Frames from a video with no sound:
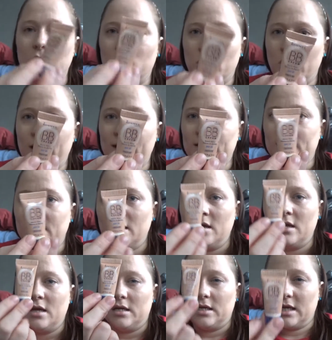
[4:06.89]
So guys,
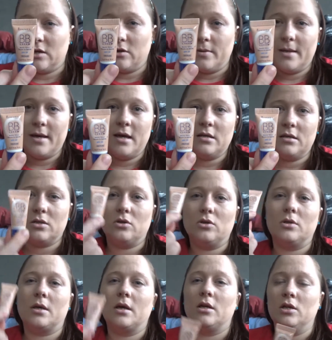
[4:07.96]
get on that, so
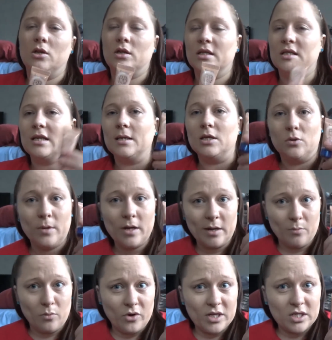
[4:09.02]
that you can say that you're
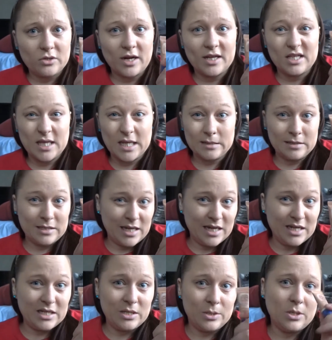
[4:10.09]
wearing moisturizer that is
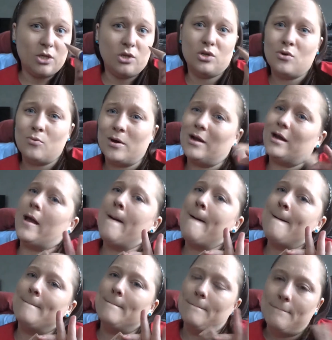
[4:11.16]
tinted, that you're not wearing
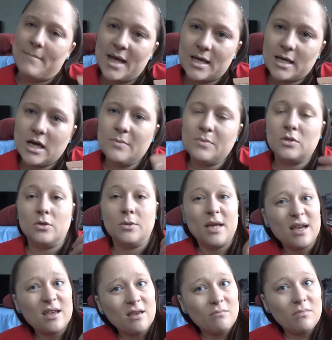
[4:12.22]
makeup, so
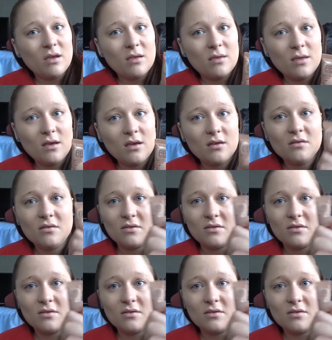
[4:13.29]
that can be a thing.